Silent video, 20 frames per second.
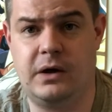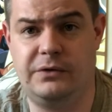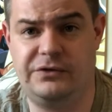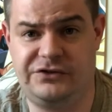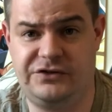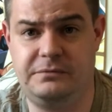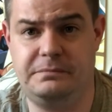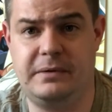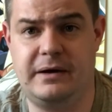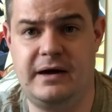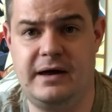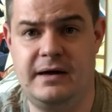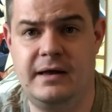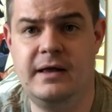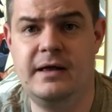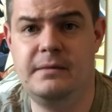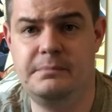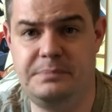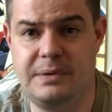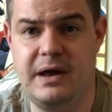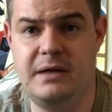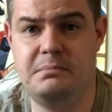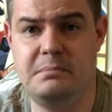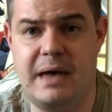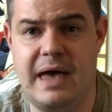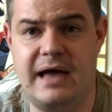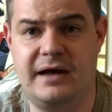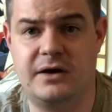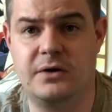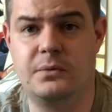hosted by Ben
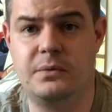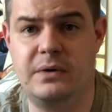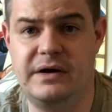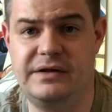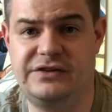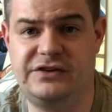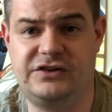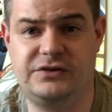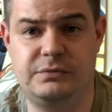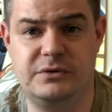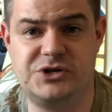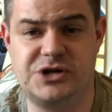Mankiewicz,